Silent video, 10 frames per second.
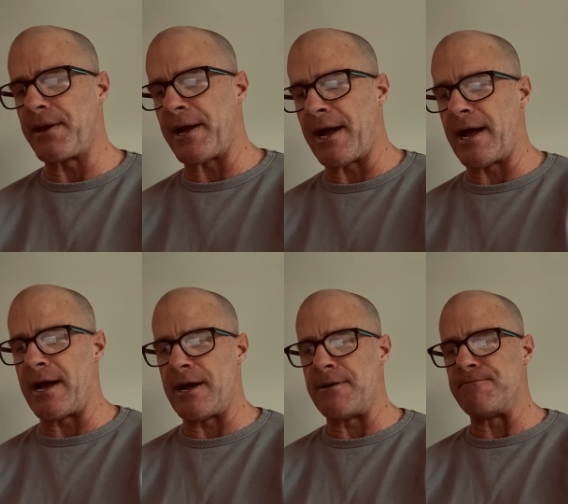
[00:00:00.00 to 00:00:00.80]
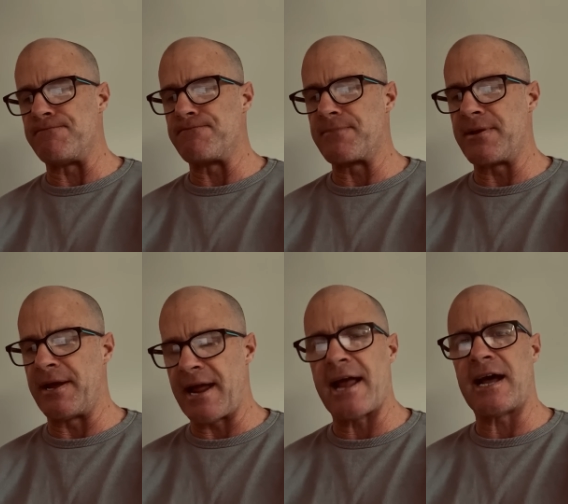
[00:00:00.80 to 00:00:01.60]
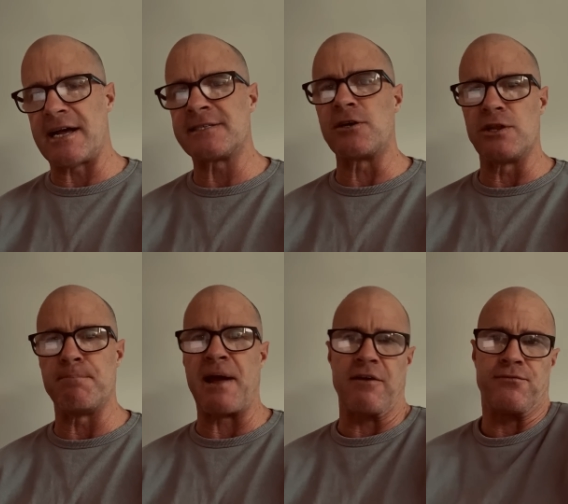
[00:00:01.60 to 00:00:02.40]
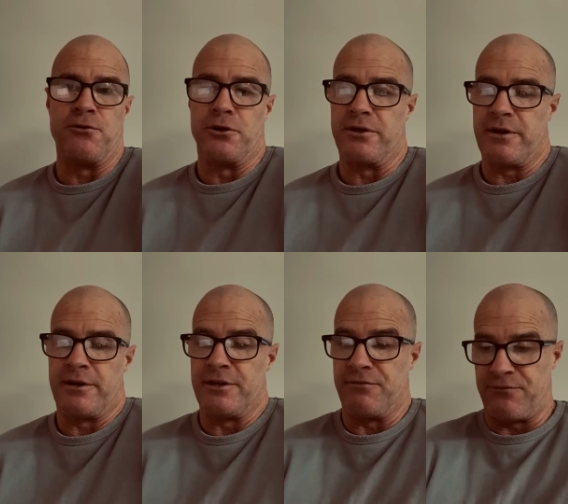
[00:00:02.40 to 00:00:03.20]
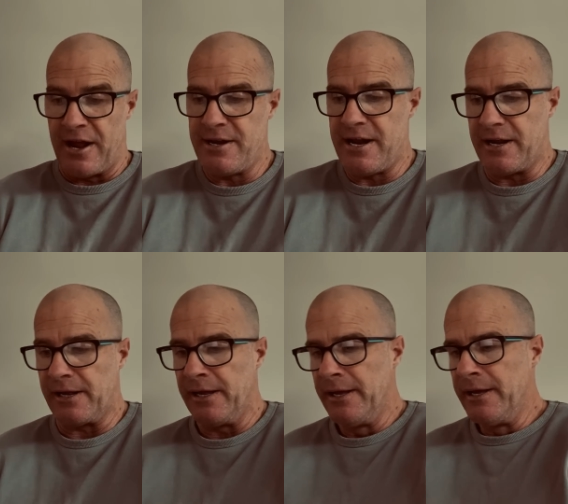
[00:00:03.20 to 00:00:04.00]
and had us on the back foot and defending.